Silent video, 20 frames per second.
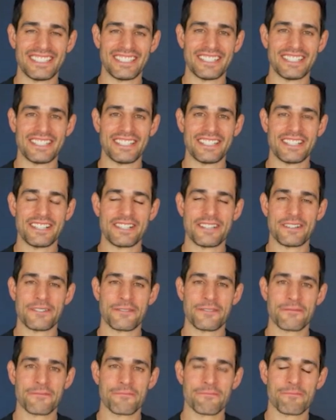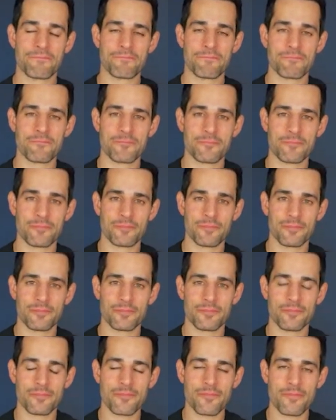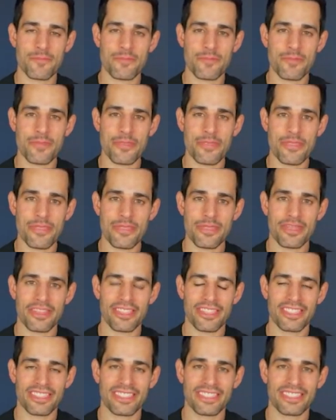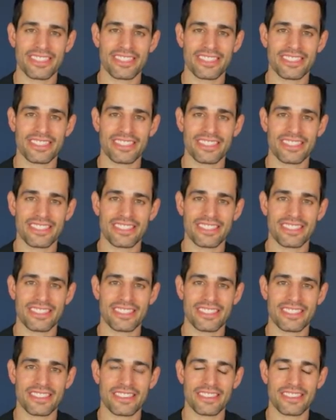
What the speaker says: (silent)